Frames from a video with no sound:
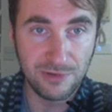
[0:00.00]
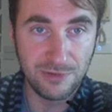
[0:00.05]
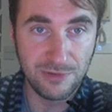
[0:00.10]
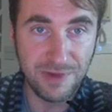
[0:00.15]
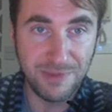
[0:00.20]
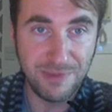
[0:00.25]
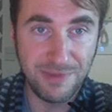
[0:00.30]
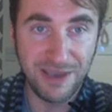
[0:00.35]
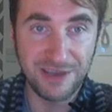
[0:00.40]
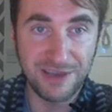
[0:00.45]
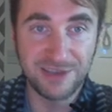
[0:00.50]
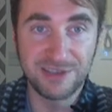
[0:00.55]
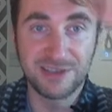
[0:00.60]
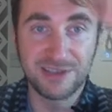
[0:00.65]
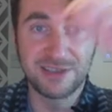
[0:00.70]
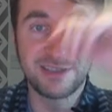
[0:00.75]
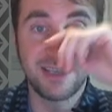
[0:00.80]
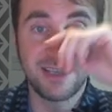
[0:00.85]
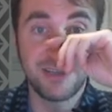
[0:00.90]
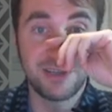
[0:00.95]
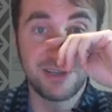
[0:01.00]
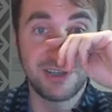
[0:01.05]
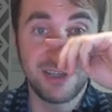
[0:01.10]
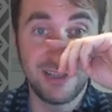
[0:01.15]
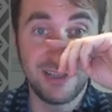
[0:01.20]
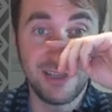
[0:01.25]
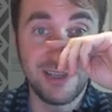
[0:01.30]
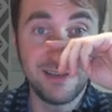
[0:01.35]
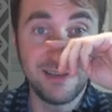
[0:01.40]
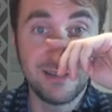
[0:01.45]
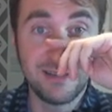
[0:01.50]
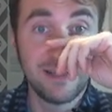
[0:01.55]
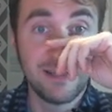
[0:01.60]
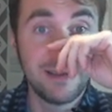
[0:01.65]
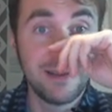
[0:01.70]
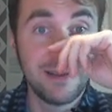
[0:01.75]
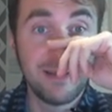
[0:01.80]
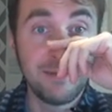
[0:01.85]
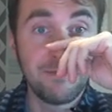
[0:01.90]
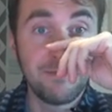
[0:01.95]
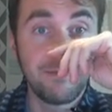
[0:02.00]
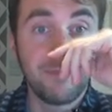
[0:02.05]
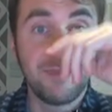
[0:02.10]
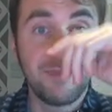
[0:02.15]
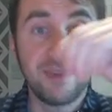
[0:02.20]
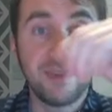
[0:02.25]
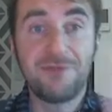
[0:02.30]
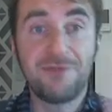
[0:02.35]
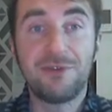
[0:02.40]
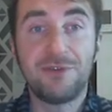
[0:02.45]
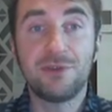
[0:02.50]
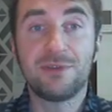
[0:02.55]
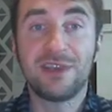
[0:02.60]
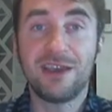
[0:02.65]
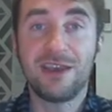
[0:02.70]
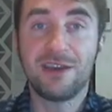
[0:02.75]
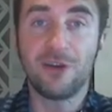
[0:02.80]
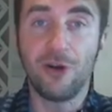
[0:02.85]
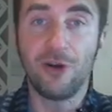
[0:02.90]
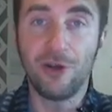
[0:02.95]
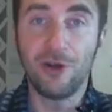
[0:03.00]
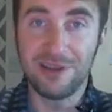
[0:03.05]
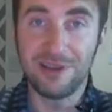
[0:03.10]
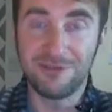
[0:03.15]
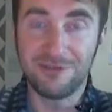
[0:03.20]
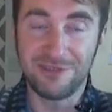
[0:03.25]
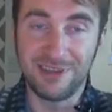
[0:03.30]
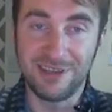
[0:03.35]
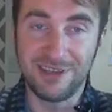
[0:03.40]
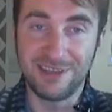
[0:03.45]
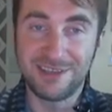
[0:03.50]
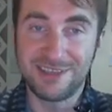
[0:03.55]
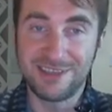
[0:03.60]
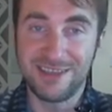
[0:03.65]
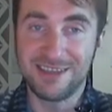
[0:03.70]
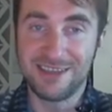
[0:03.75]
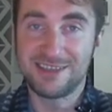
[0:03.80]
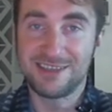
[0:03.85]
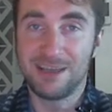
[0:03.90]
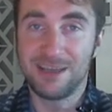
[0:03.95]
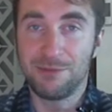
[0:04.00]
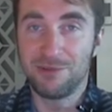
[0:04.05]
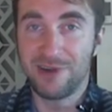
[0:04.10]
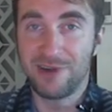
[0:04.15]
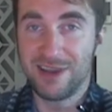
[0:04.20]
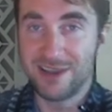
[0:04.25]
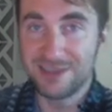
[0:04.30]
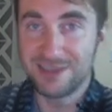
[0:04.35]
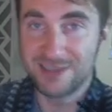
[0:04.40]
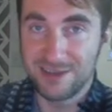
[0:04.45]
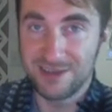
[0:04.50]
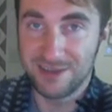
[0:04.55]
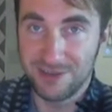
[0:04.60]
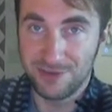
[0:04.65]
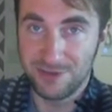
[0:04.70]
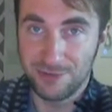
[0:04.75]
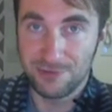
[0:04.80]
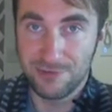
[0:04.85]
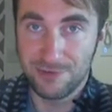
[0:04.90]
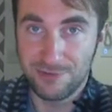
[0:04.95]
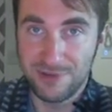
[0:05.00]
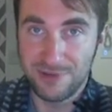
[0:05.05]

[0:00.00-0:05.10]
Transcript: pages essentially, if you take all of this and summarize it into 3